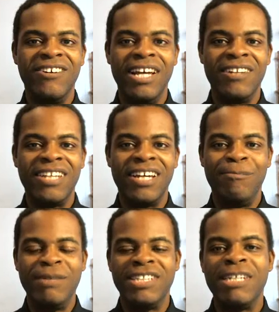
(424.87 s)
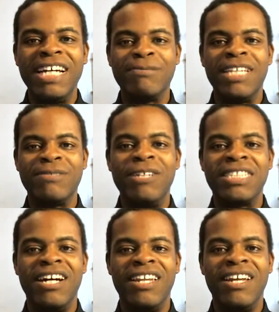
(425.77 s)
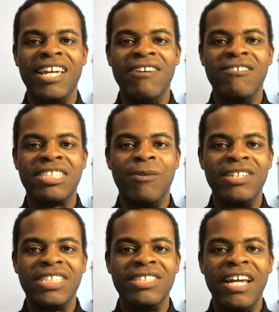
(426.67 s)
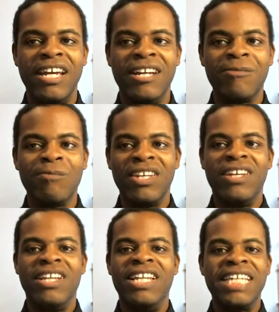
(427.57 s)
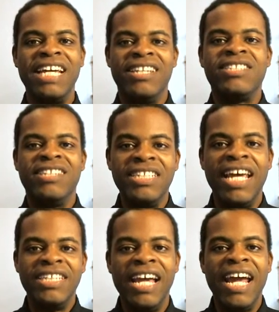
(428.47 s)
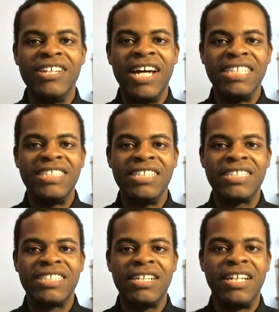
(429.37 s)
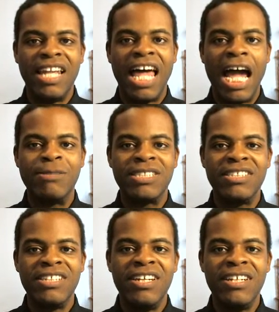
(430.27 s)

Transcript: I mean, to me, that would sound like if someone say, let's say today the United States collapsed.